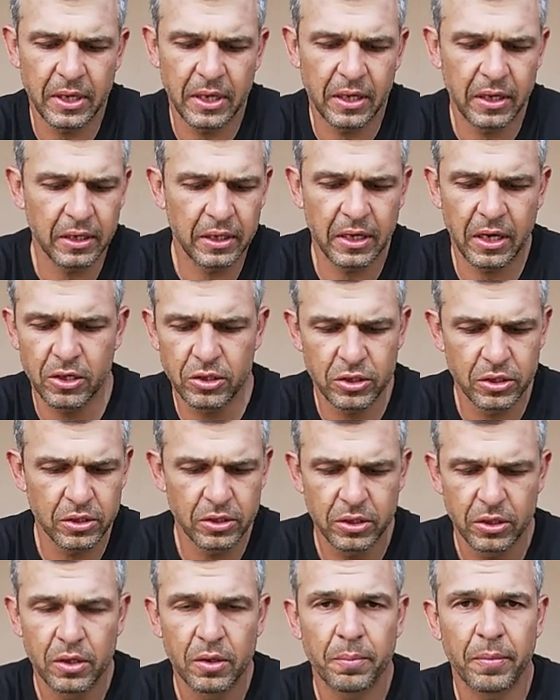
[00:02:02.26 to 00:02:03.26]
uh, goes
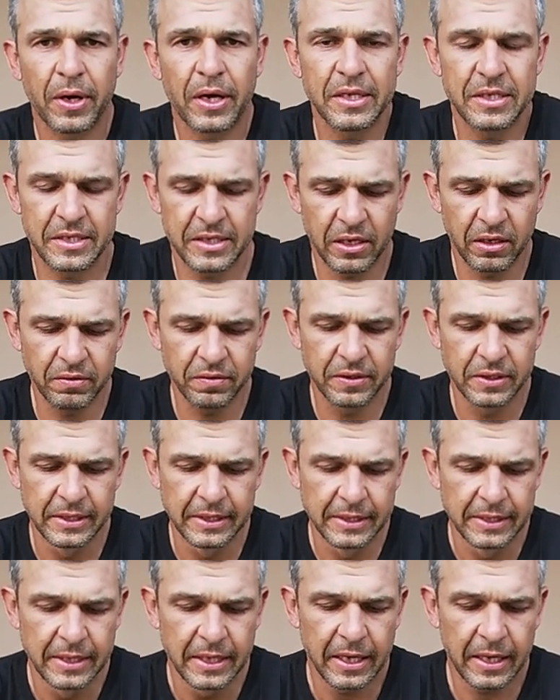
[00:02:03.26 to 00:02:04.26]
by itself.
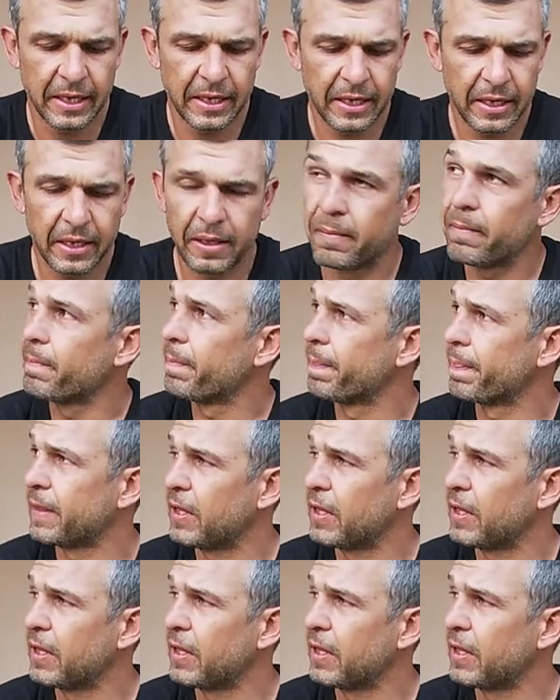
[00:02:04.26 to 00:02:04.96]
Um,